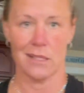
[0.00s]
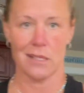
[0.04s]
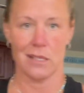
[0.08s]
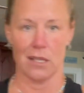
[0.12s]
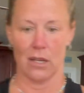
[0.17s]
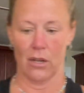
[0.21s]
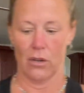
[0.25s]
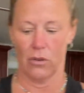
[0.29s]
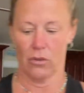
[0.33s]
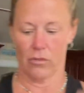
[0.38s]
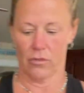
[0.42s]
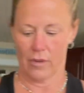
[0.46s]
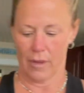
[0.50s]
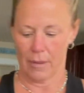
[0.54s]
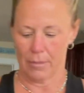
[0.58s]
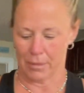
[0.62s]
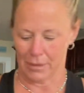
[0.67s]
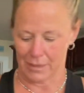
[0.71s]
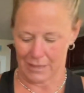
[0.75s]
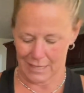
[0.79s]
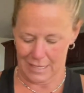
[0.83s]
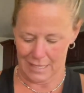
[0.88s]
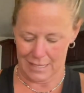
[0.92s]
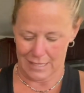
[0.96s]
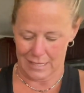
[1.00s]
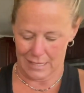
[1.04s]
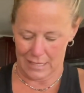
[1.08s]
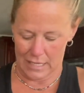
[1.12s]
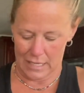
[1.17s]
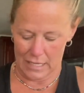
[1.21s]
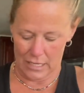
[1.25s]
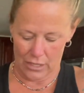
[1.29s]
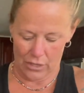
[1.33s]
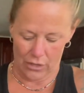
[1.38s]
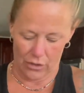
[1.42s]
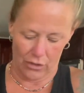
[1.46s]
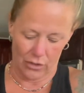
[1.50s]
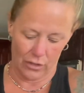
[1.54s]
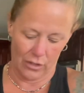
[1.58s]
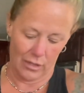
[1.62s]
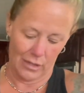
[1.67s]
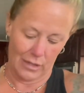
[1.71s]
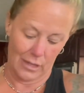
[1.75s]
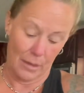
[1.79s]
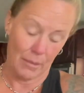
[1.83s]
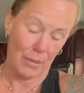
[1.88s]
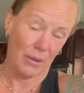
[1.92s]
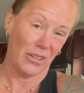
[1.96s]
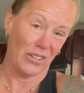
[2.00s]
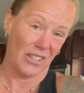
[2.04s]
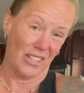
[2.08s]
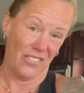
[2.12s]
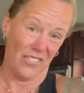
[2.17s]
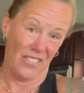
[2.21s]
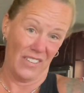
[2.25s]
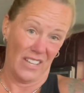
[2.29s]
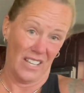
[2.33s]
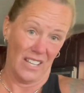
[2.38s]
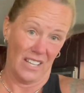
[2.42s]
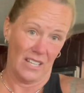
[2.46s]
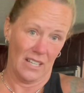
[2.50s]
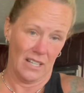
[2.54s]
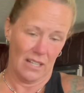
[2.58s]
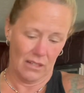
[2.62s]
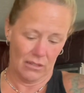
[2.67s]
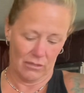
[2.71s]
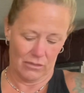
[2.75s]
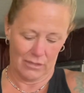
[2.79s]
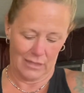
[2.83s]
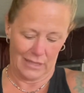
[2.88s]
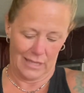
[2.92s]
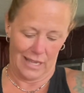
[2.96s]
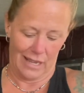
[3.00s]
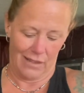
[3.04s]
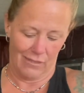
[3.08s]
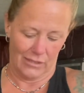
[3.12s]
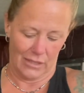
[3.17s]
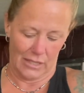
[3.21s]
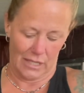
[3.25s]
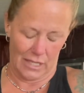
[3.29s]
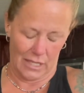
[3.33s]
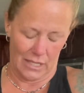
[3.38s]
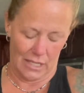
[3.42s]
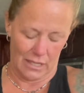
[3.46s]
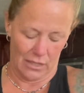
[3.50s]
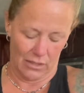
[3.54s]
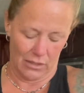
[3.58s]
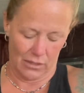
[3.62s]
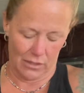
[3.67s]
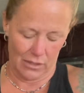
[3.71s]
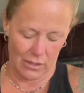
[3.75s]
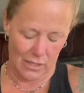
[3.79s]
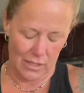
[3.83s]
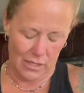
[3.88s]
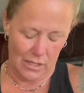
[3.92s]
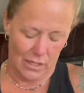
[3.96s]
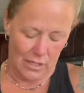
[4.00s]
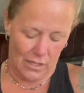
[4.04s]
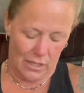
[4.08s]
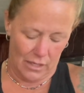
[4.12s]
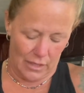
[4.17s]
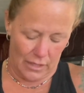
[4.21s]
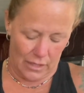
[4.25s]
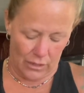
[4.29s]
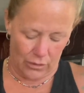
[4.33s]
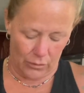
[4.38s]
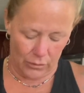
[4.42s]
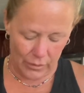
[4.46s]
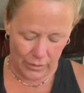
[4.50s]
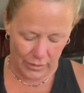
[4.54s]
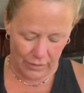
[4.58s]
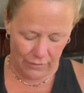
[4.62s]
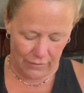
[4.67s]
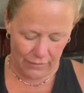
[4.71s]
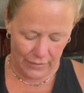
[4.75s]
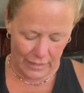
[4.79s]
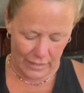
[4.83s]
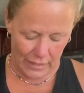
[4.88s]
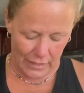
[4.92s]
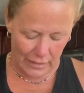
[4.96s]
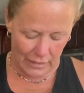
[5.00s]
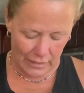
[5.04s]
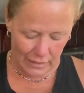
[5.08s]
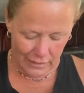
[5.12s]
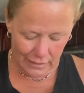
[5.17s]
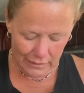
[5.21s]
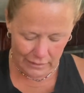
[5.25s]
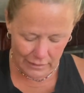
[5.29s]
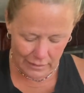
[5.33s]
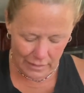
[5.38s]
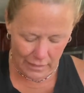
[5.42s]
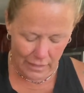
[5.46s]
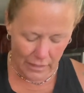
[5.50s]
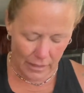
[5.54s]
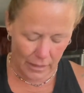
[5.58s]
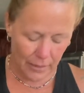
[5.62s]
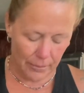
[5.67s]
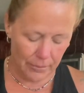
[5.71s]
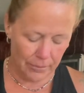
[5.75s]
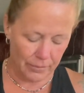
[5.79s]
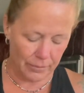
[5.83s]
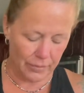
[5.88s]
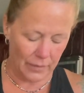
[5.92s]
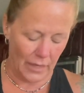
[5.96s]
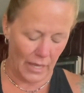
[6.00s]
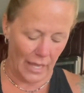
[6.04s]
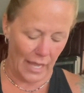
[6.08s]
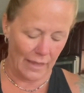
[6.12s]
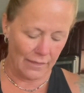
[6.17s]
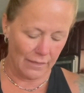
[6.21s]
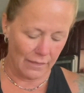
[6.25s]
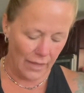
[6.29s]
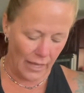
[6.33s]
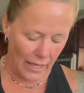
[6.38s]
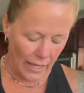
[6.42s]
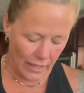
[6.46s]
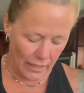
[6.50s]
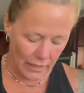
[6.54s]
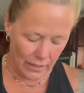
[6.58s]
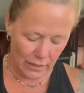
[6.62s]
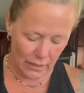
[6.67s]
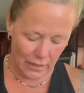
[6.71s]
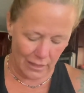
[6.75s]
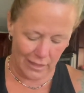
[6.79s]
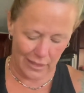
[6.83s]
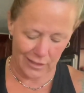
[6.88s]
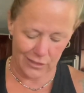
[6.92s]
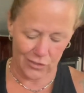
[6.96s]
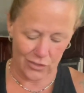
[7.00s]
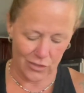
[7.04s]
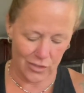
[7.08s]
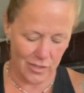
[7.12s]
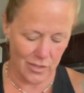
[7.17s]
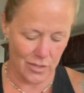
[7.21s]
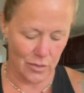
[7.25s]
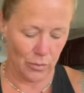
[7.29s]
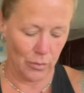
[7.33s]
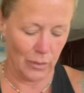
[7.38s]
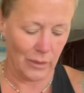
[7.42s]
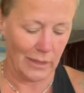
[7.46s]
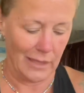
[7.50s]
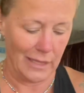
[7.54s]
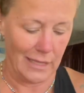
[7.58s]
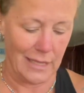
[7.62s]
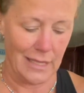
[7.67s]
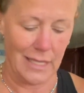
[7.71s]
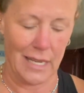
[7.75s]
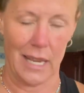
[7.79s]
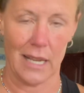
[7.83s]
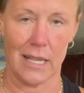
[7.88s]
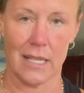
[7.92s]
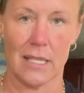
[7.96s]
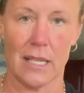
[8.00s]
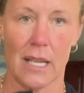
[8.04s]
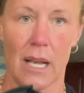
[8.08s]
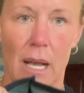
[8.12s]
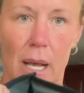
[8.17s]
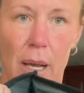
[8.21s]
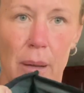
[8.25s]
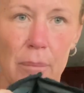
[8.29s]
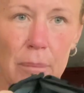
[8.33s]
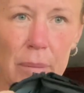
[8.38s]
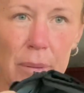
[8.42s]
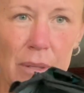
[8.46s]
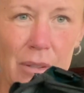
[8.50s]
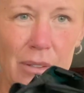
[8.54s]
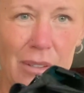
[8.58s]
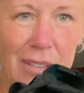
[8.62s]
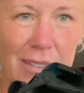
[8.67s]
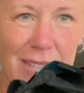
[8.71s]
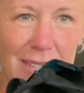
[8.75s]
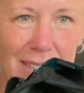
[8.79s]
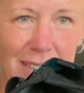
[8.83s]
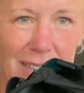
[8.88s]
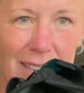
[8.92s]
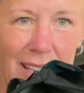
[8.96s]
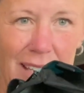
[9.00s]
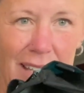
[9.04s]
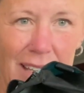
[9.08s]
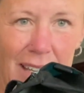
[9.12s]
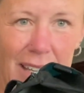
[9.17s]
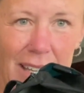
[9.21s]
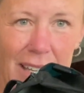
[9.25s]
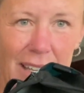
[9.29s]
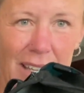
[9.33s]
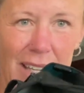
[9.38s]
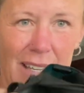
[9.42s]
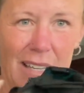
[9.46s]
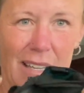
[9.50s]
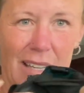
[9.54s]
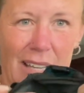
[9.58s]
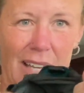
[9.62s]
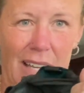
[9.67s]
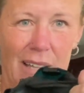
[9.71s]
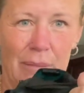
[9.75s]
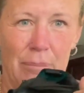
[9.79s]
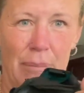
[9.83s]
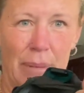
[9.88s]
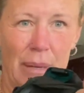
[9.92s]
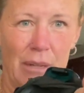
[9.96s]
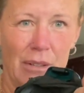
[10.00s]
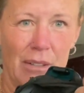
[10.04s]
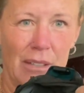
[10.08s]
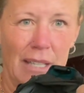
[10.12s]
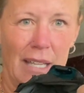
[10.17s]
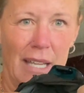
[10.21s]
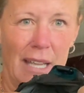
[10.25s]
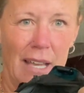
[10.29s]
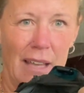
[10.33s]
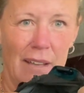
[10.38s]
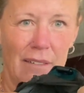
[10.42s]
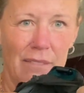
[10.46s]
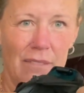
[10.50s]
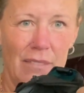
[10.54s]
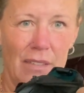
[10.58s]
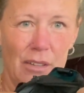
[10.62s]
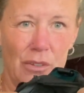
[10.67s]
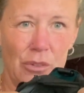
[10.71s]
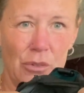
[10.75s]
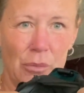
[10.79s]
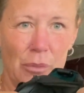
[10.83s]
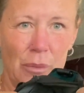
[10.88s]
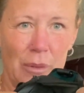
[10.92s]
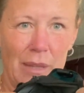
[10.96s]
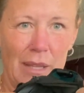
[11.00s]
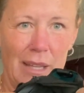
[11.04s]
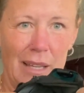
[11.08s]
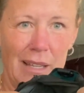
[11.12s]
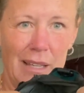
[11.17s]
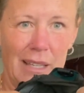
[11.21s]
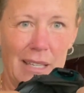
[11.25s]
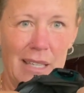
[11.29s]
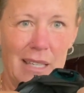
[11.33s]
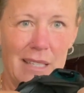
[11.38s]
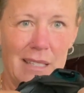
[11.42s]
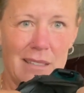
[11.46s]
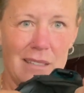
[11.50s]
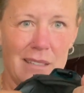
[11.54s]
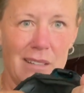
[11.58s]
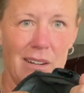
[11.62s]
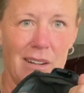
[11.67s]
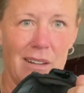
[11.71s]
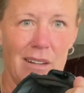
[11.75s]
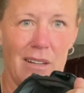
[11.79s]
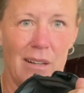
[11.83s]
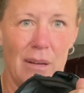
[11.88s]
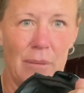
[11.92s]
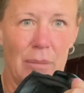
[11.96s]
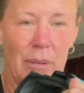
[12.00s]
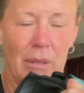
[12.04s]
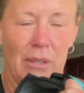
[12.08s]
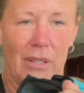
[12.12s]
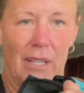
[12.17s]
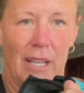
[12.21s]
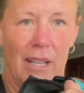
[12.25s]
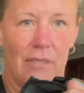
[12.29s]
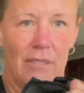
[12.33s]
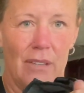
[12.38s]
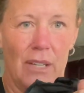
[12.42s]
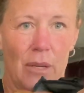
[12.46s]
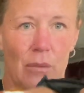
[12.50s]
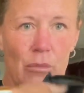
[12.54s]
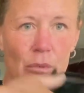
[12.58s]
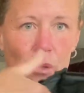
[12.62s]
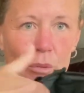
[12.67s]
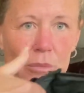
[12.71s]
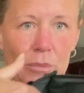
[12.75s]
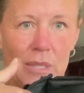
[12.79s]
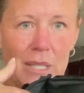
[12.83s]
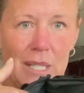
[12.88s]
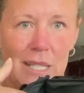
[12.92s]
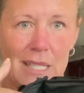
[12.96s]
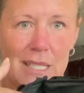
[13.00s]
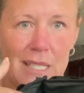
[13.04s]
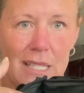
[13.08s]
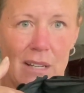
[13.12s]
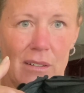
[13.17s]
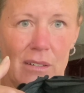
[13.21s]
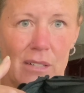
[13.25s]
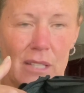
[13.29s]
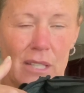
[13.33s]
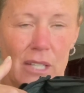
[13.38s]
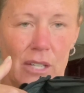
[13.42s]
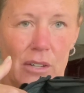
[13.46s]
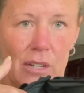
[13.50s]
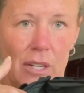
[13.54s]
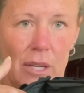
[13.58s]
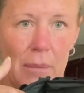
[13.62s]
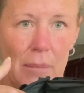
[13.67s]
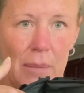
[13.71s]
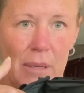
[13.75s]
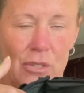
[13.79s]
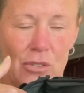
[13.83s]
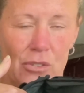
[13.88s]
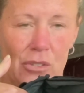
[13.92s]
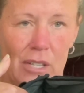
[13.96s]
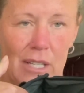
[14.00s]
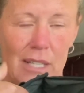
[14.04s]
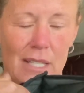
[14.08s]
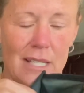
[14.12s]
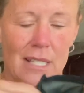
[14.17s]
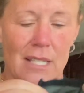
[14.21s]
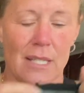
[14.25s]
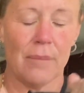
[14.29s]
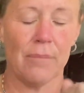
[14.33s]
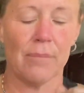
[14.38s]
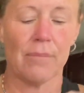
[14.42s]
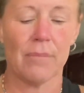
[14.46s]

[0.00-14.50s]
So if I put these in here, they barely fit, and I don't really have a lot either. They don't really fit. And then it just really takes up, you can see, I barely have, there's where that keys are. I barely have any room to get down in there and get my treats.